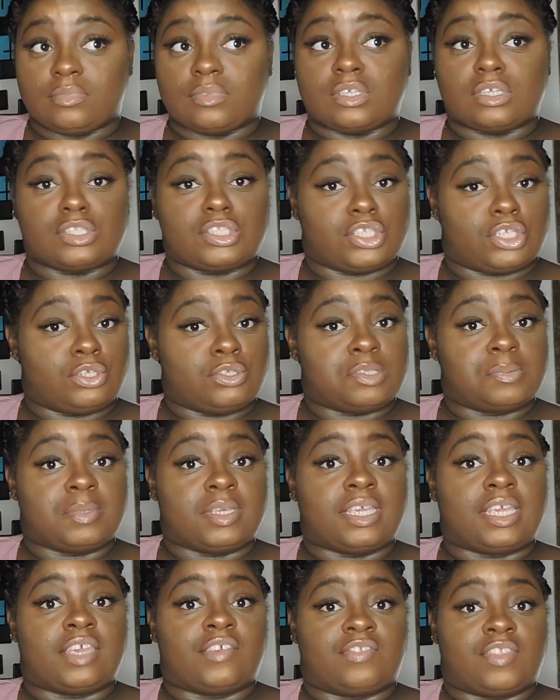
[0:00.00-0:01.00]
excuse me,
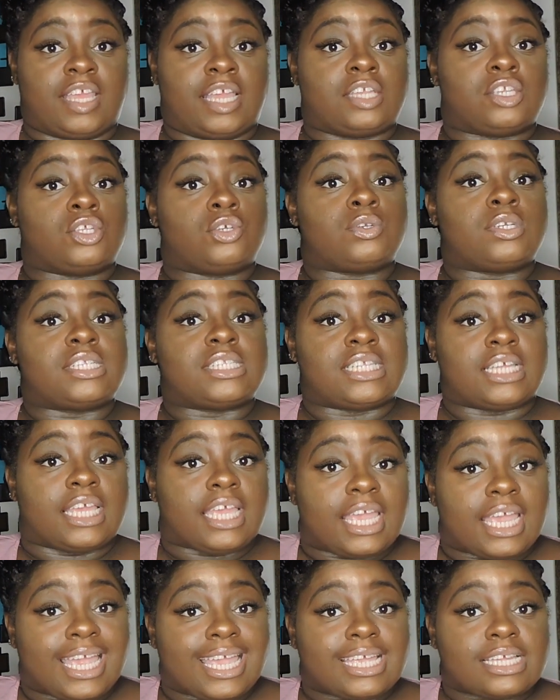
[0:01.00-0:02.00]
if that dude is an
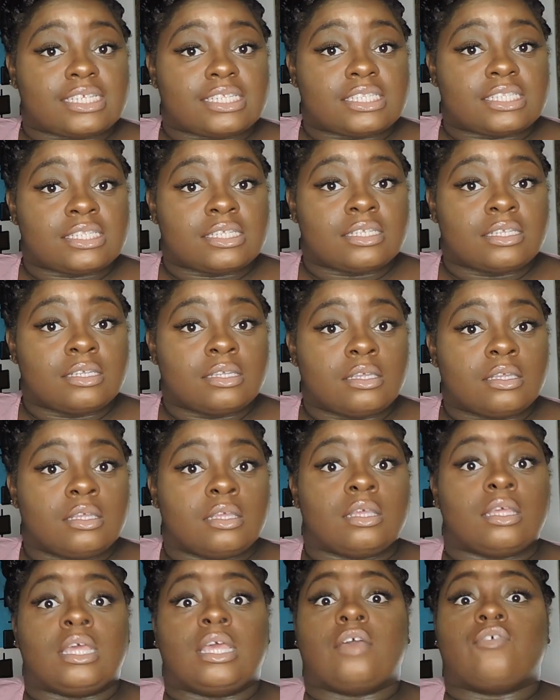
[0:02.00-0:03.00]
ex
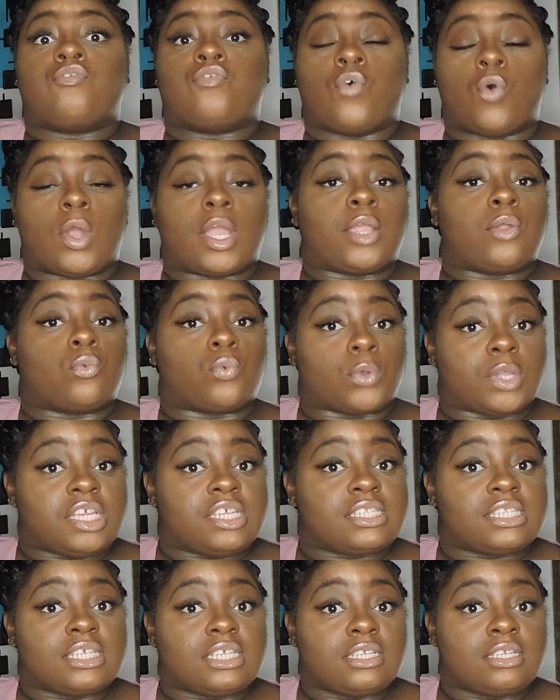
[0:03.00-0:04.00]
for a
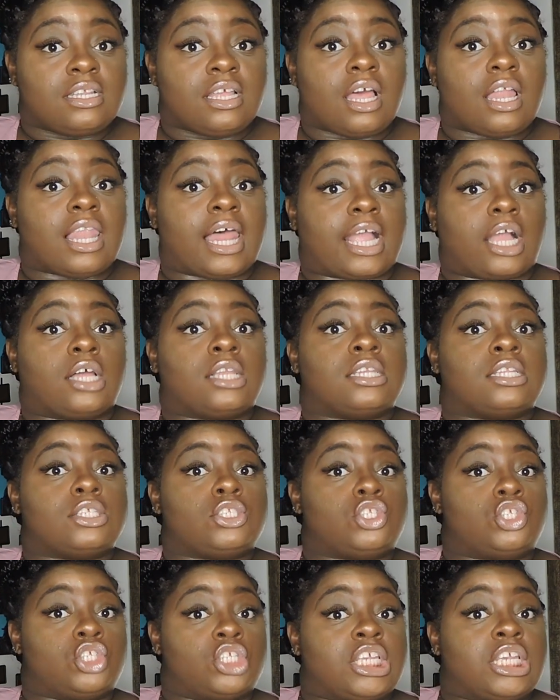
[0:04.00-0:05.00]
reason, like a
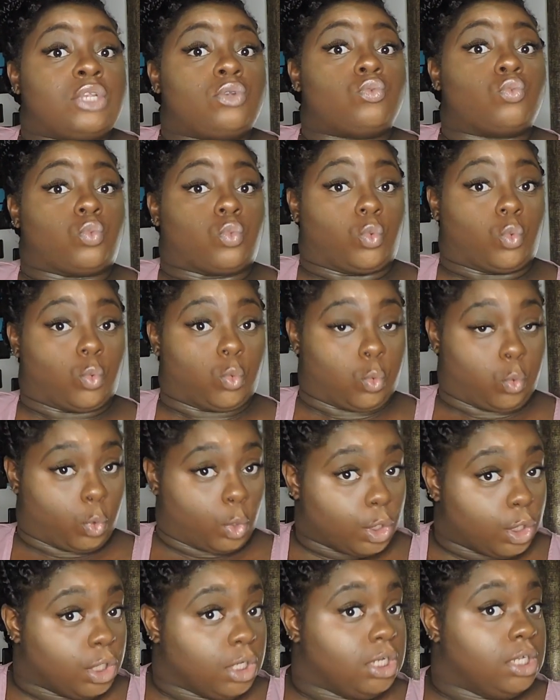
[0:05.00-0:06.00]
legit
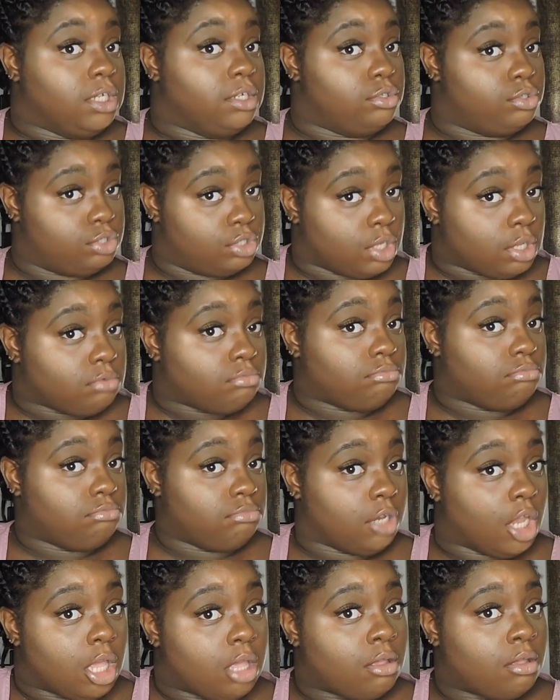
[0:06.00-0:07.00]

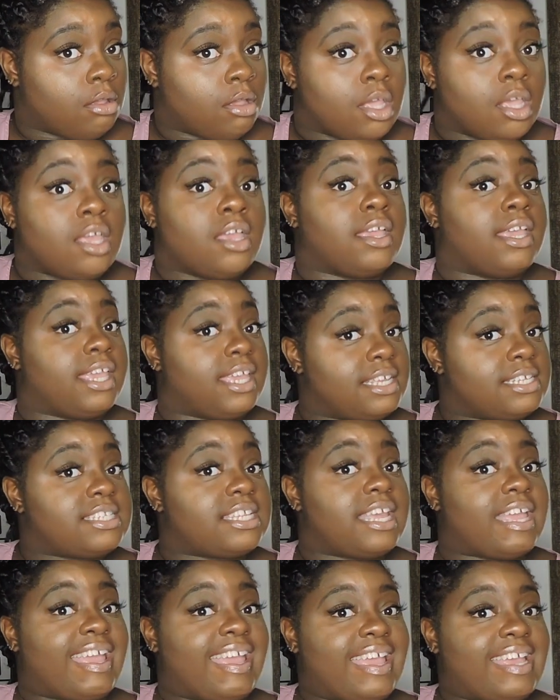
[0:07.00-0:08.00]
reason, he's
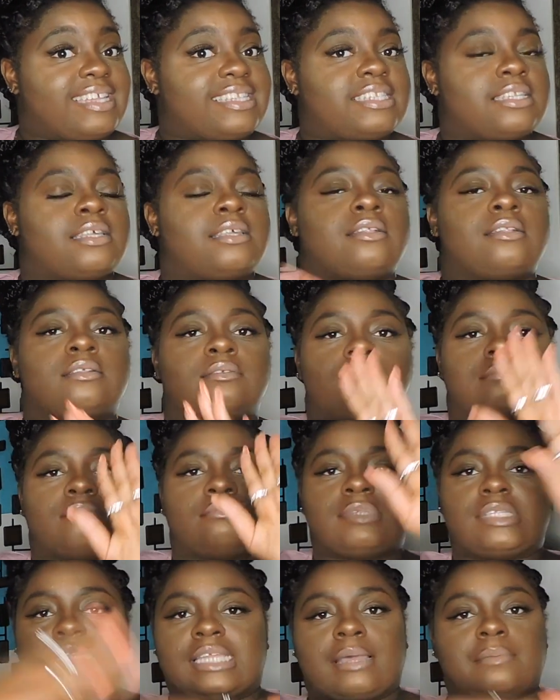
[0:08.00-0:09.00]
an ex,
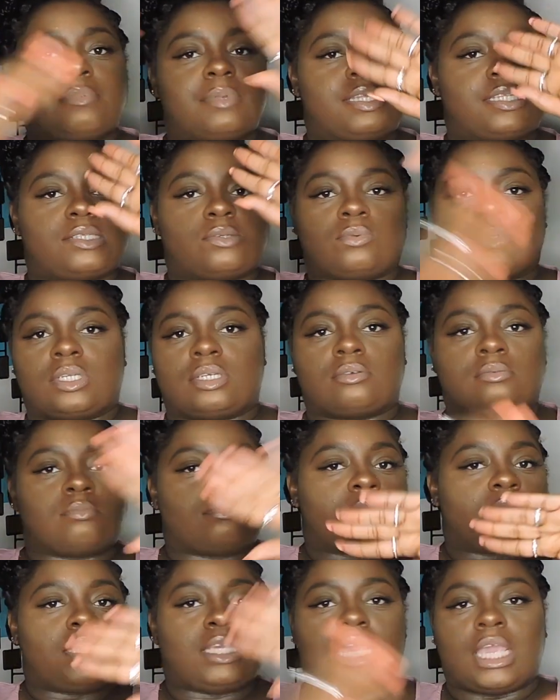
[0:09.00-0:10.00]
stop messing with him.
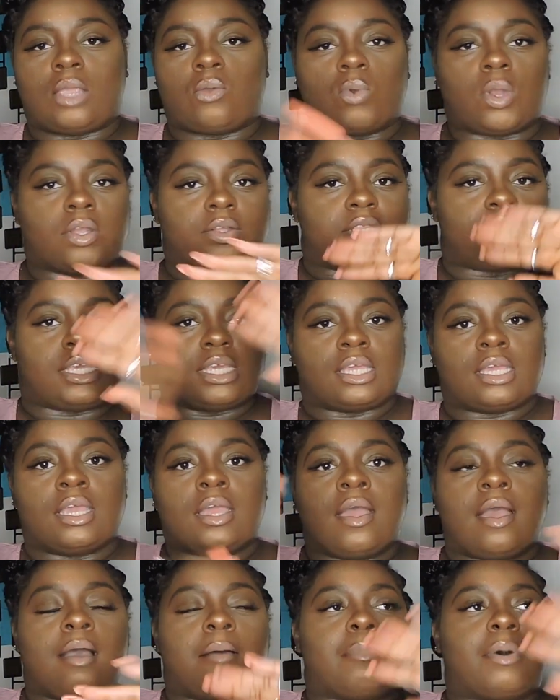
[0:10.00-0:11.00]
He ain't worth it.
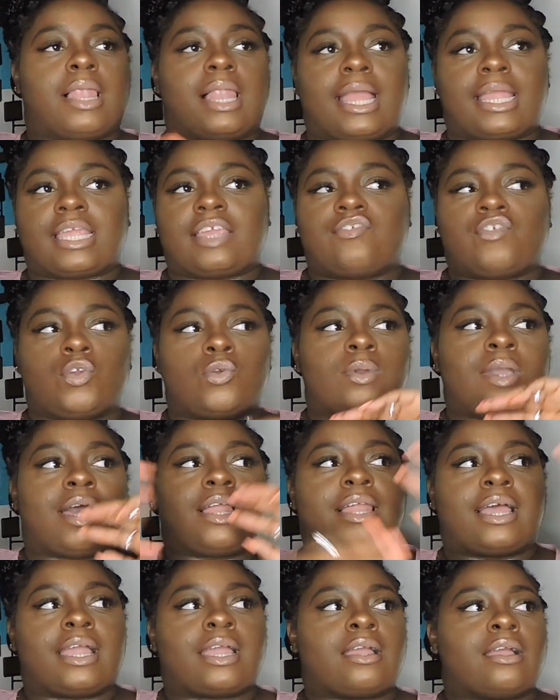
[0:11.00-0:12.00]
But like, if you
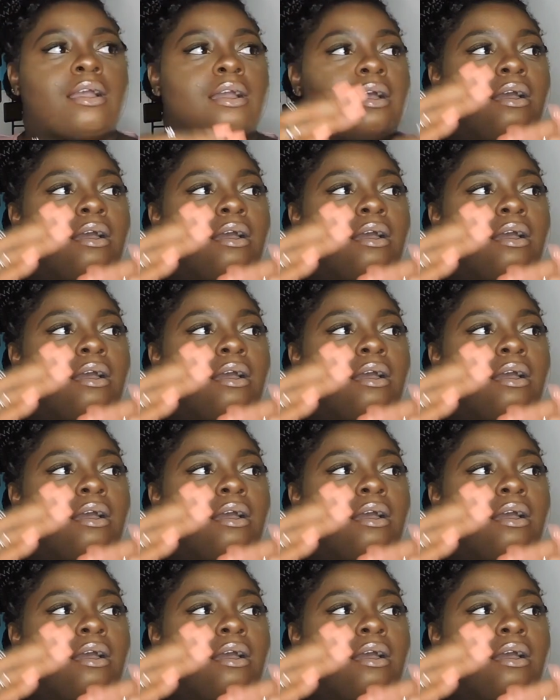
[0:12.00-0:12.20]
got like